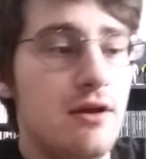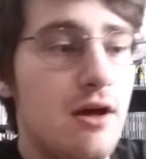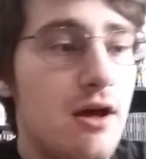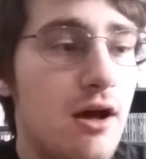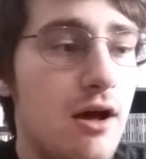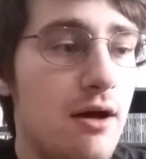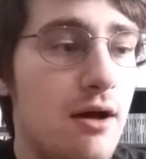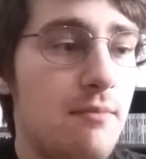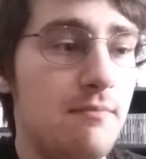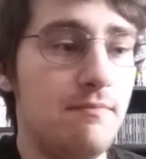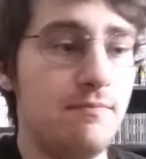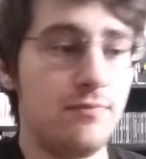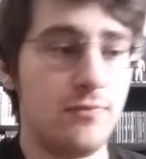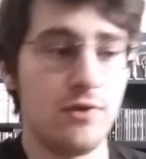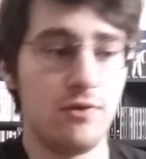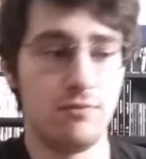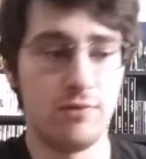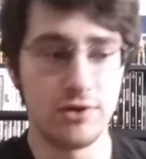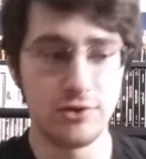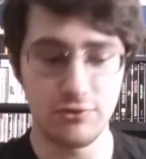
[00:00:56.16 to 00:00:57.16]

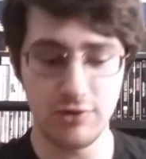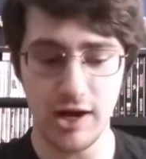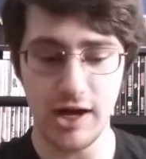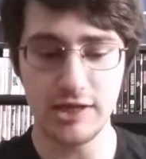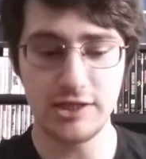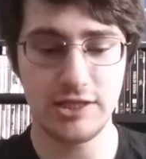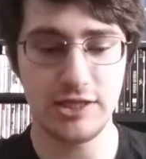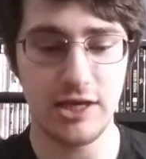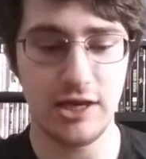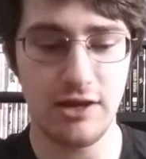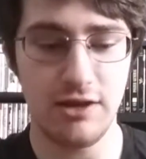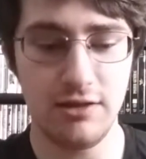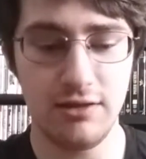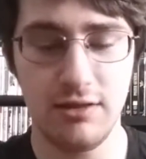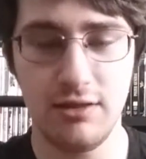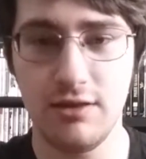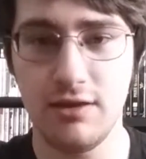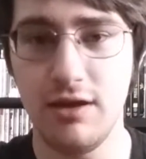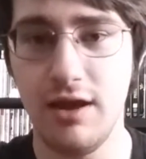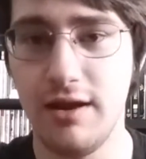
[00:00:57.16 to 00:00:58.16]
One garage sale.
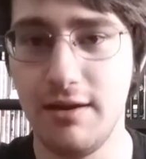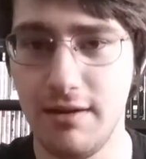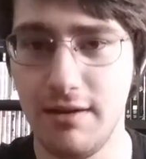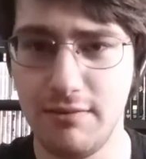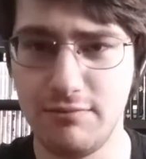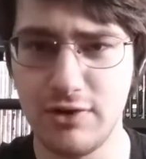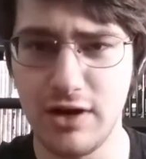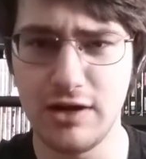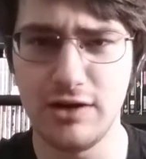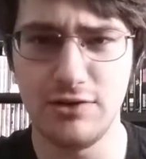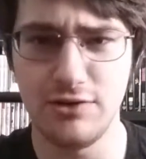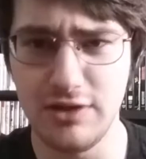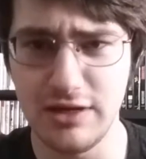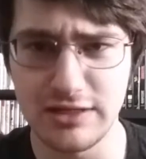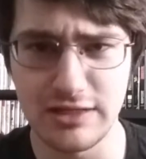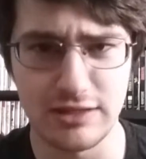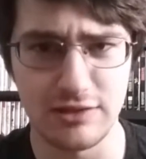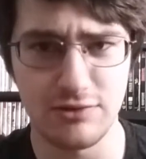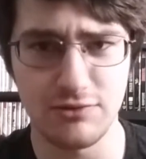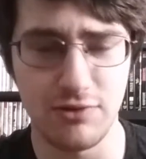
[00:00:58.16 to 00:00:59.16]
I'm trying to do
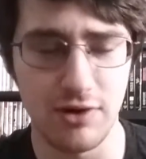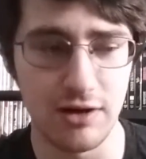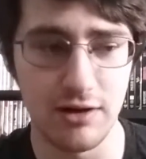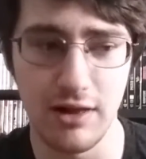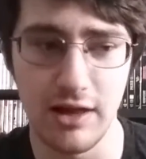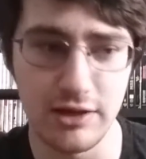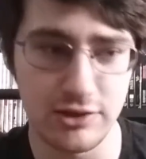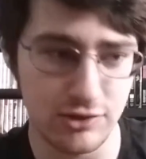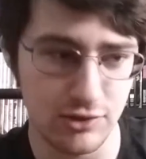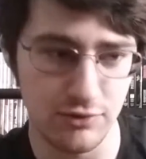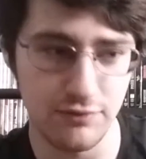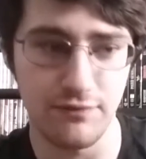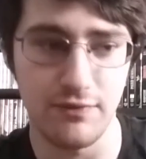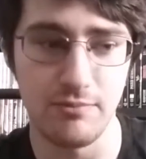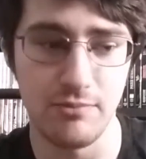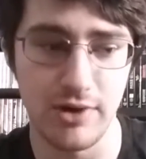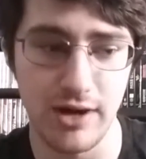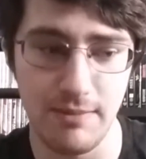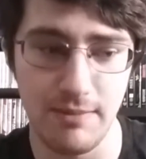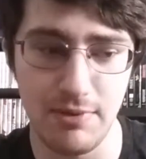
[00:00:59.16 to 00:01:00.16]
these in chronological
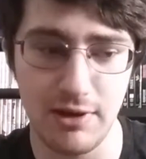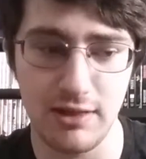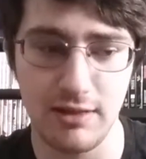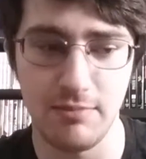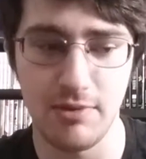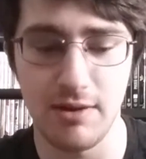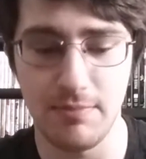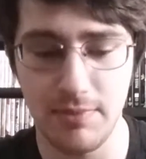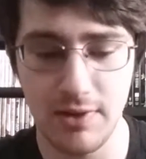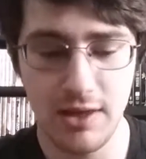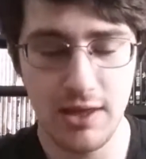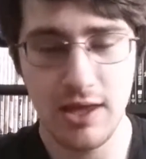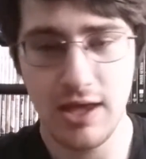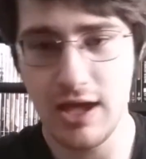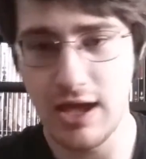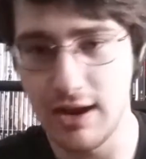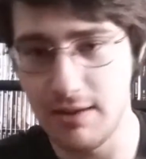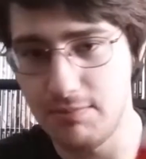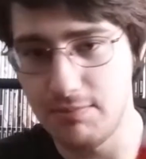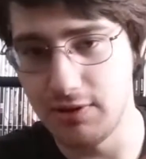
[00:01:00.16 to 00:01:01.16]
from when I picked them up,
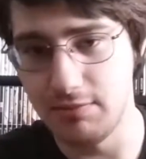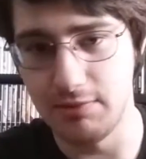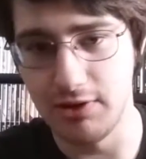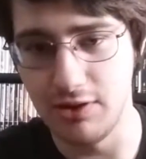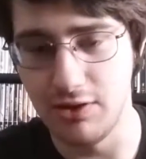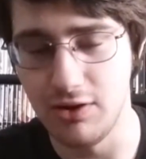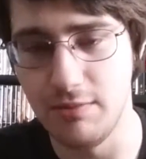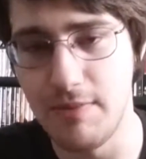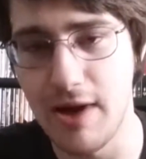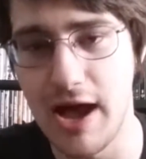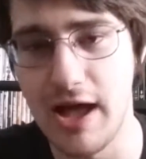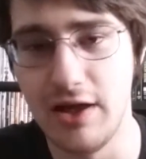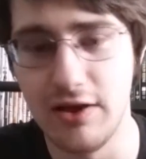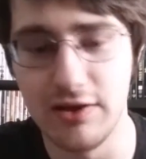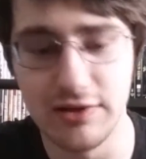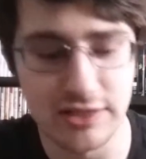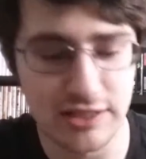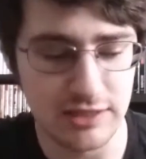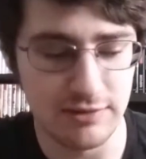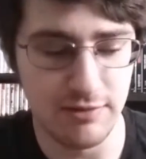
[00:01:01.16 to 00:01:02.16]
and I put them into little
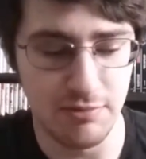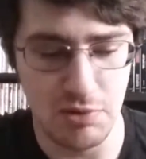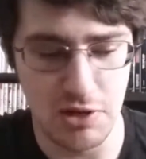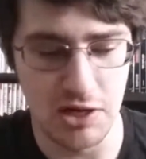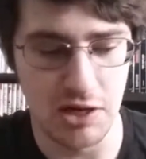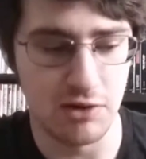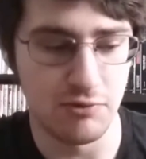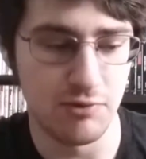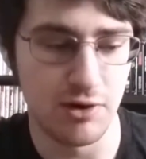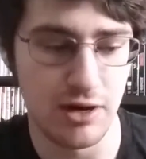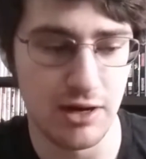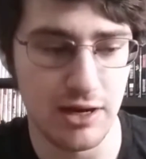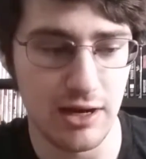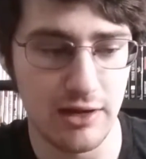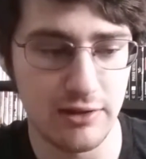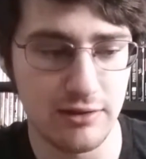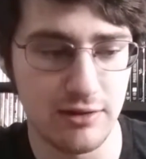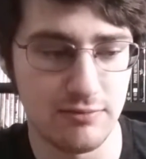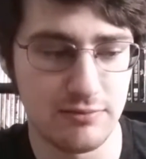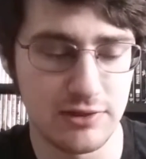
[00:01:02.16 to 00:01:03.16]
piles depending on where I
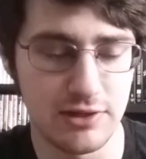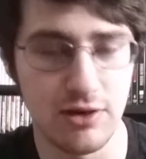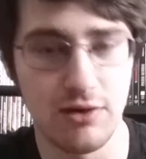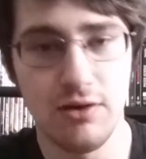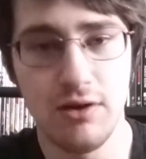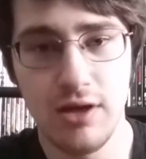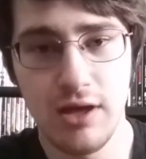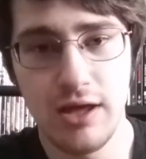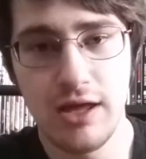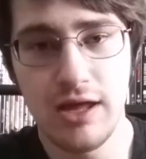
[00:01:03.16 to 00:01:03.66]
got them. So